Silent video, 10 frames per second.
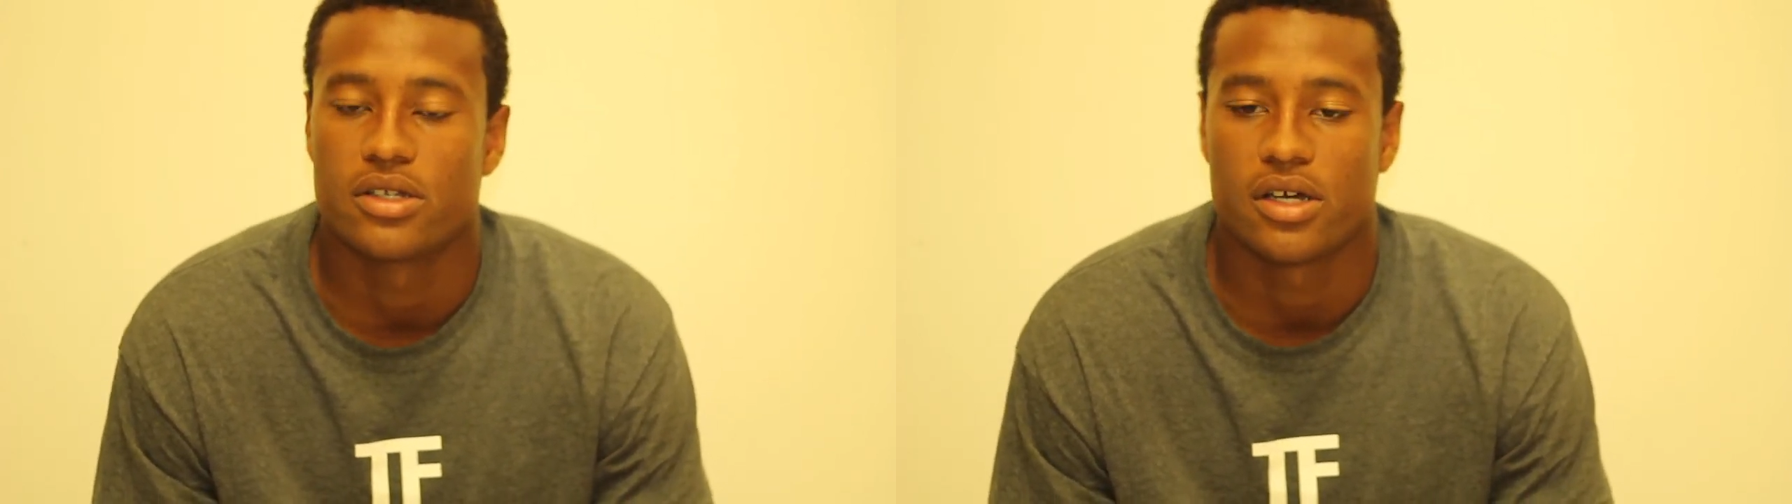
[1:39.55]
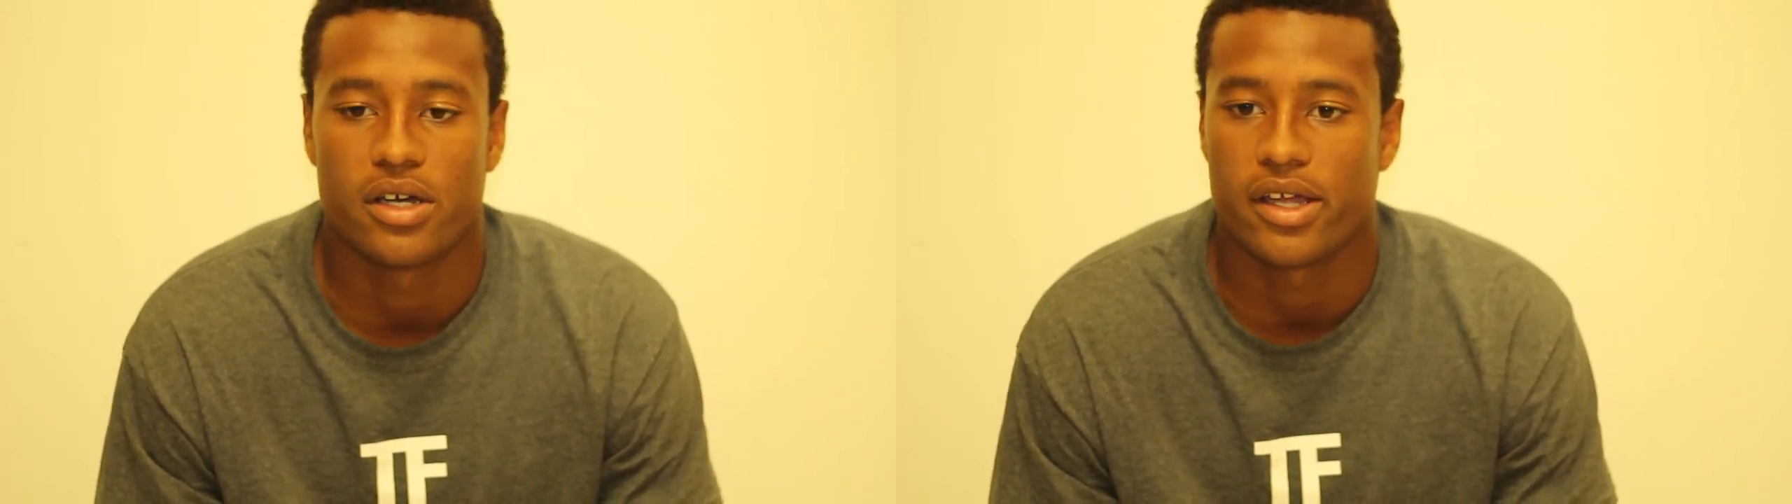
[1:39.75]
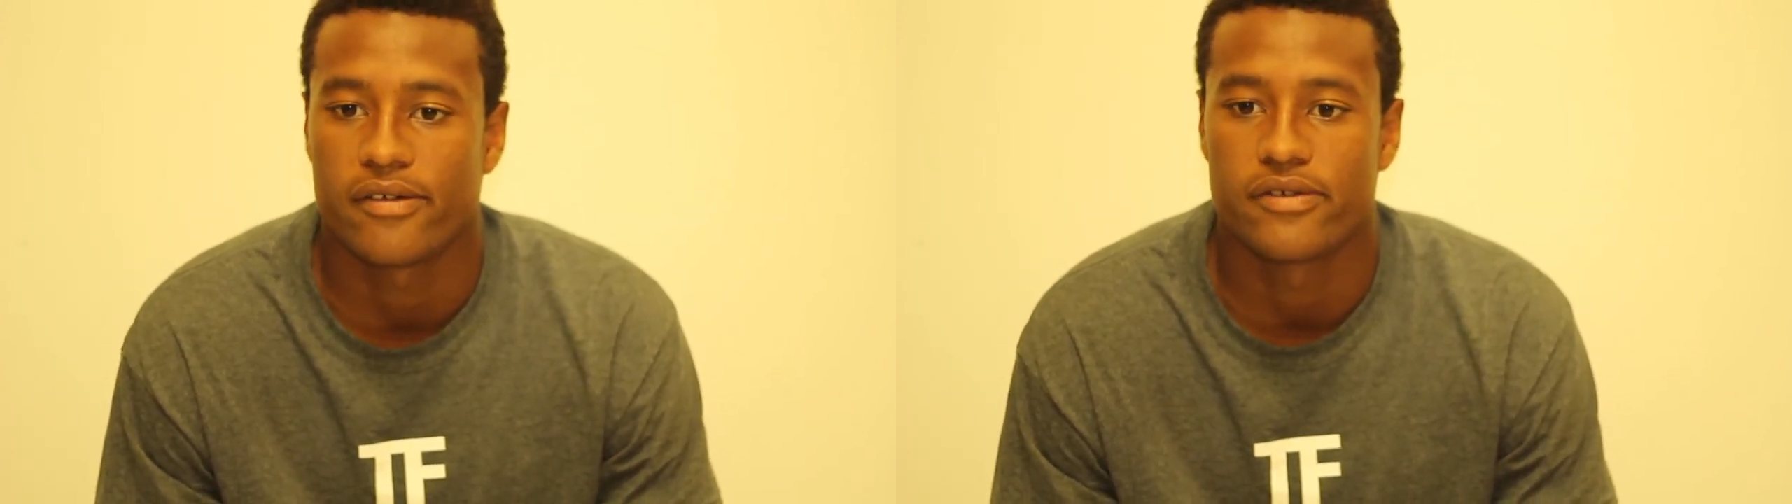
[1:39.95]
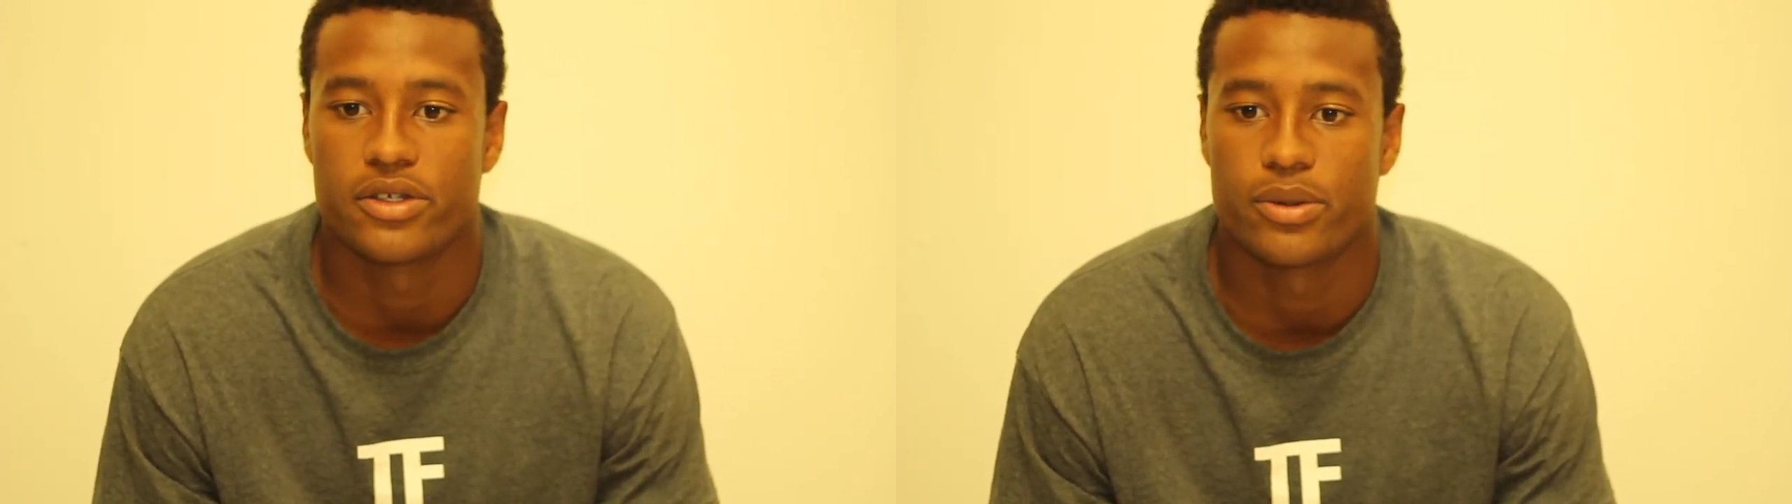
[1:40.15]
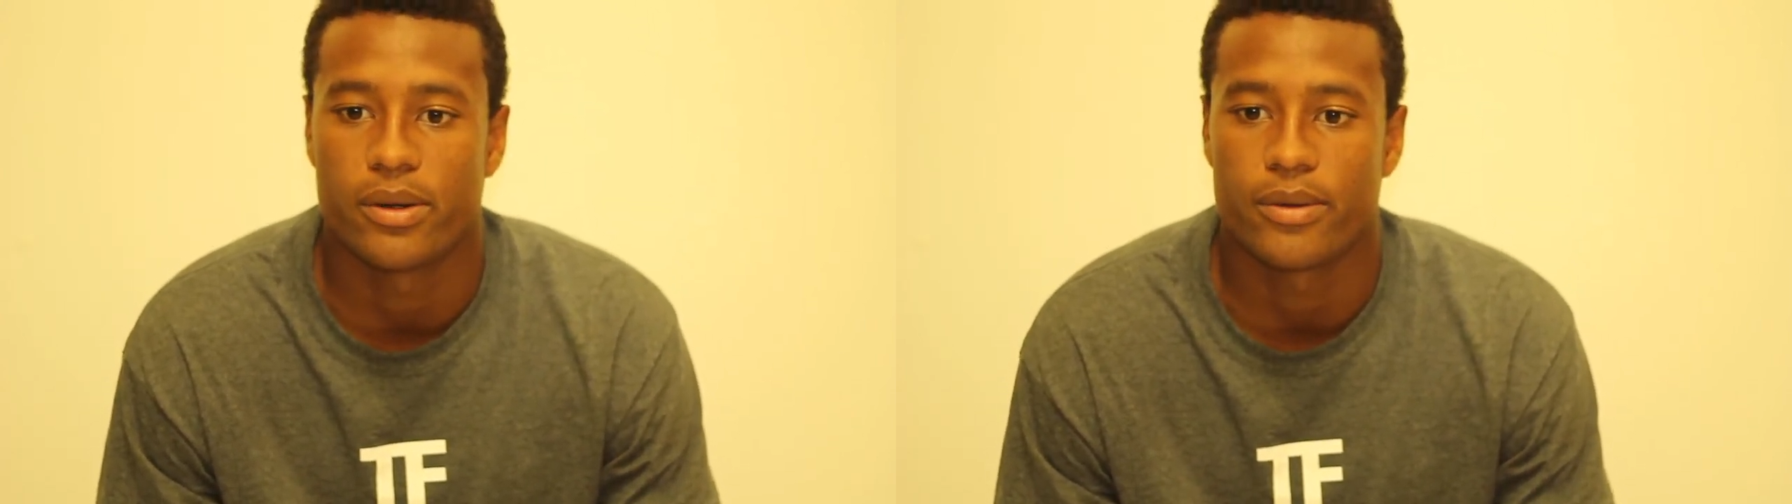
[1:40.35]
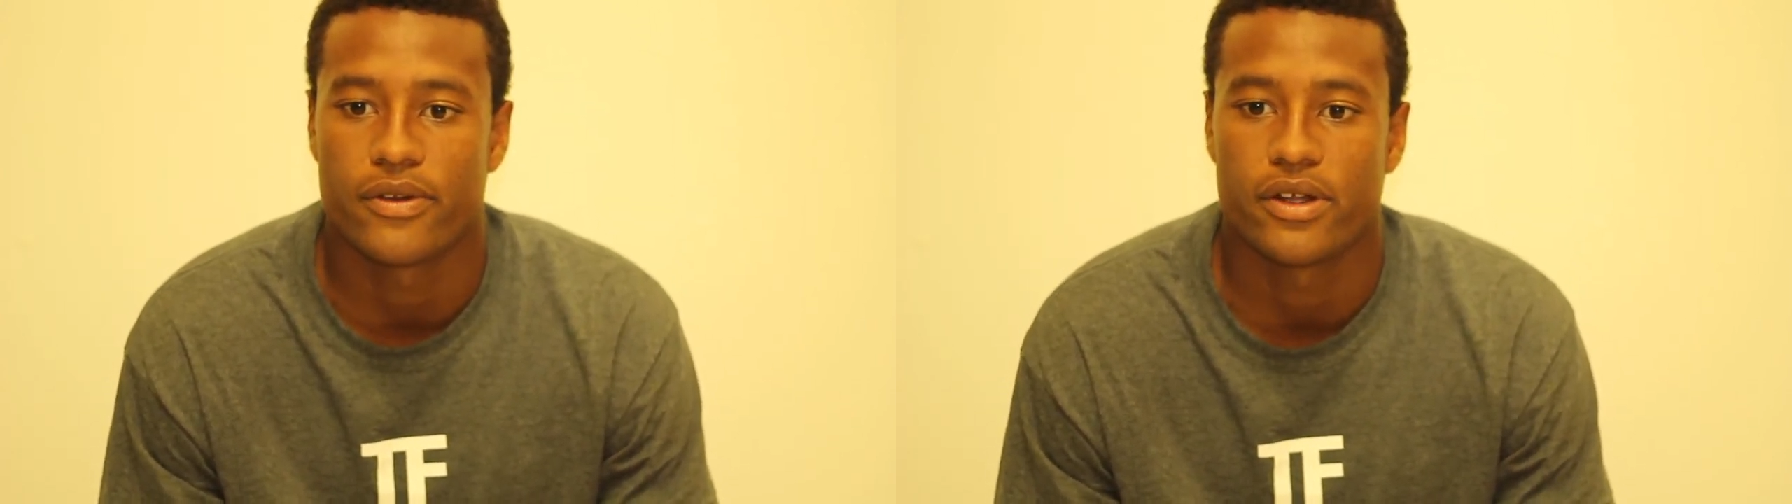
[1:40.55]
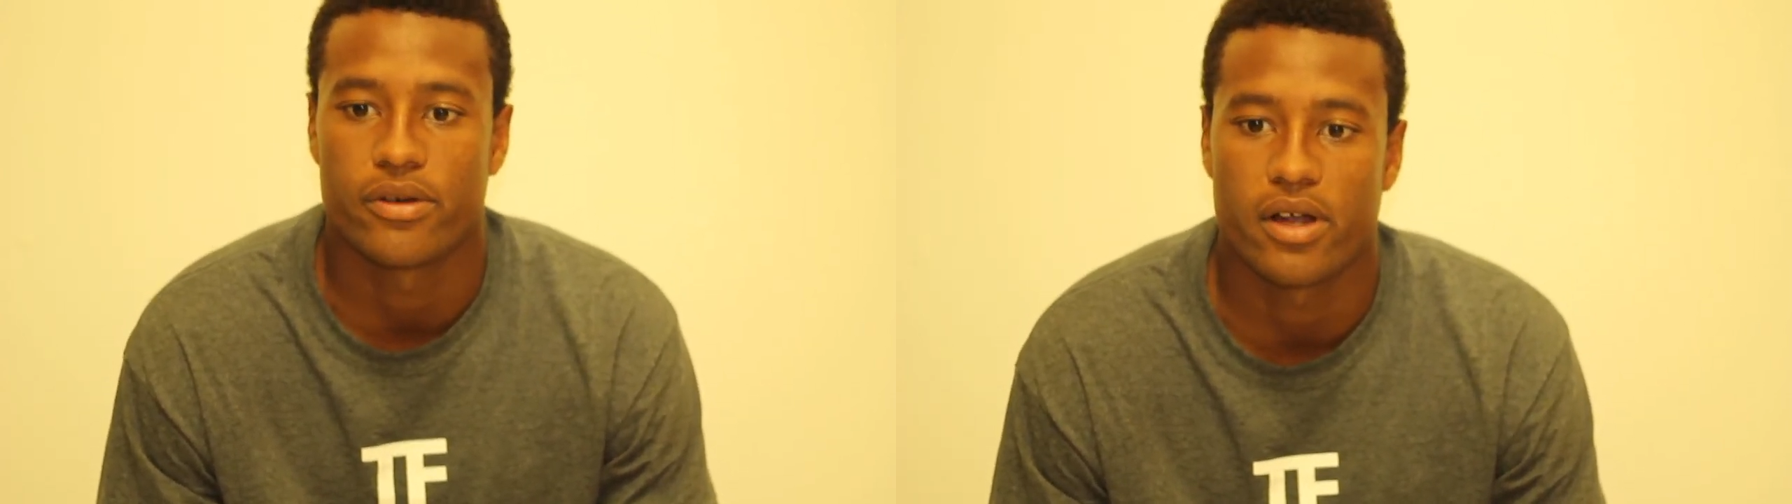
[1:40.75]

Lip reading: You have to do everything